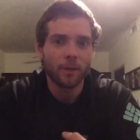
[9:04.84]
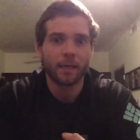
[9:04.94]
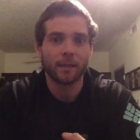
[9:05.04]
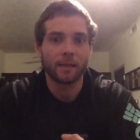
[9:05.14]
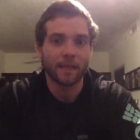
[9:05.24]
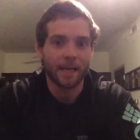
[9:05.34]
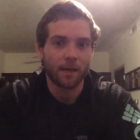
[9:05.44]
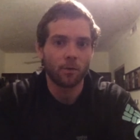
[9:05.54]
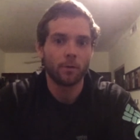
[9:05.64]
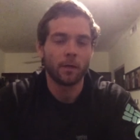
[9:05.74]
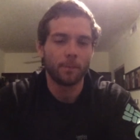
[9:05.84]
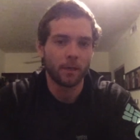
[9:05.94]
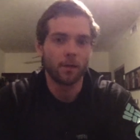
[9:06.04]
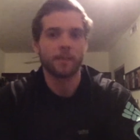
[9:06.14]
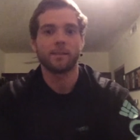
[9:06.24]
had allowed
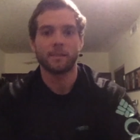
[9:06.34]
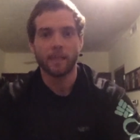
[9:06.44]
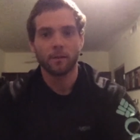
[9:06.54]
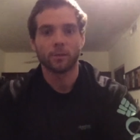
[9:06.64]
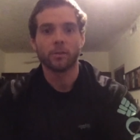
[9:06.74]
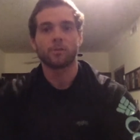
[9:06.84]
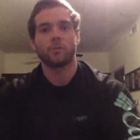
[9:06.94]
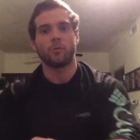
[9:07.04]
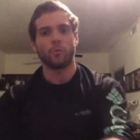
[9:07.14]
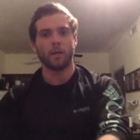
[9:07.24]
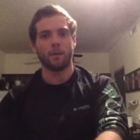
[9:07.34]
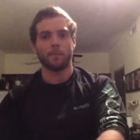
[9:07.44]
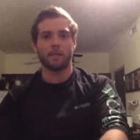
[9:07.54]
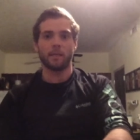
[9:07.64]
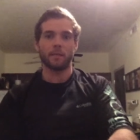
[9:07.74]
American settlers to
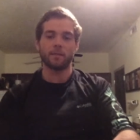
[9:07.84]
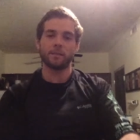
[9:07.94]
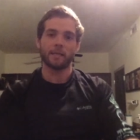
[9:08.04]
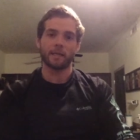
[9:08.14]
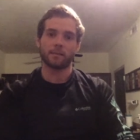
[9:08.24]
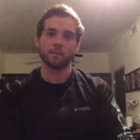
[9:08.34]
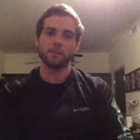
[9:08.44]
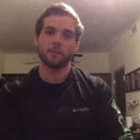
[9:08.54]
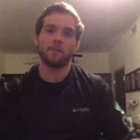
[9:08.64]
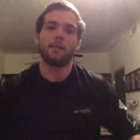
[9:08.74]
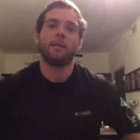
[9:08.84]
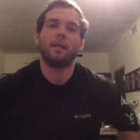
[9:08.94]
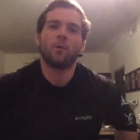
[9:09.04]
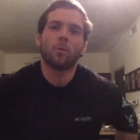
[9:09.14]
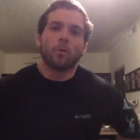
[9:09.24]
come into Texas
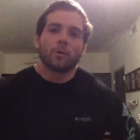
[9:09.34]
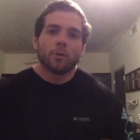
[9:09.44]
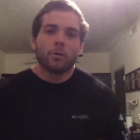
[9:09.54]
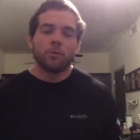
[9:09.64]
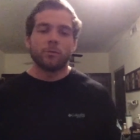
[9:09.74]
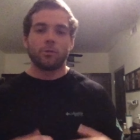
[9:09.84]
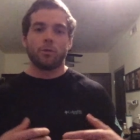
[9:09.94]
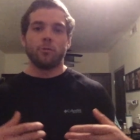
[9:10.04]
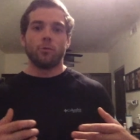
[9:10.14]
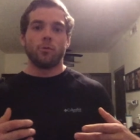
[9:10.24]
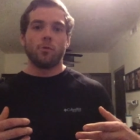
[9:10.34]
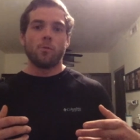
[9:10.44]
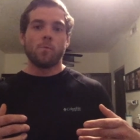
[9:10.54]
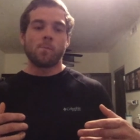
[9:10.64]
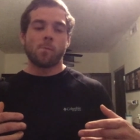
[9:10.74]
in order
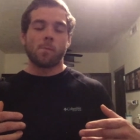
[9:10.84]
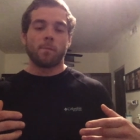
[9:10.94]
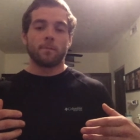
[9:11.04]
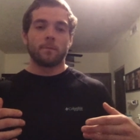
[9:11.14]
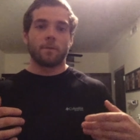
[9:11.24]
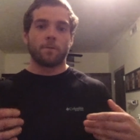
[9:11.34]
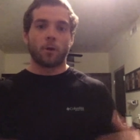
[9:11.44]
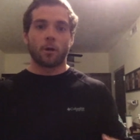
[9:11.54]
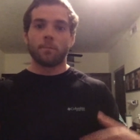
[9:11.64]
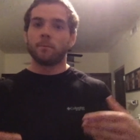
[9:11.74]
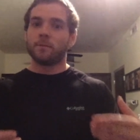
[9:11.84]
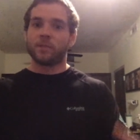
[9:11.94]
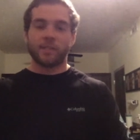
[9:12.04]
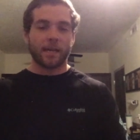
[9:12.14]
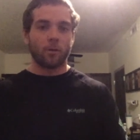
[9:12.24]
to farm,
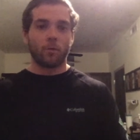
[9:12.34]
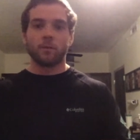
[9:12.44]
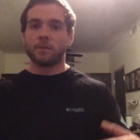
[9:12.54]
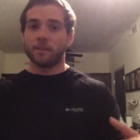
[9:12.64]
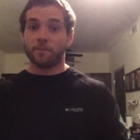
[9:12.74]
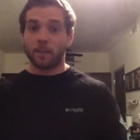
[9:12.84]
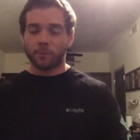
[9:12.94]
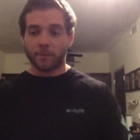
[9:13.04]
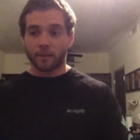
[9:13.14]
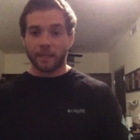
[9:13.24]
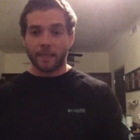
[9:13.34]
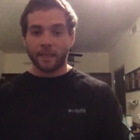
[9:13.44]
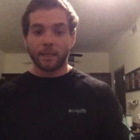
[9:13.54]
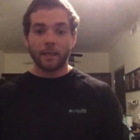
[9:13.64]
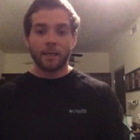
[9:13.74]
settle, develop the land.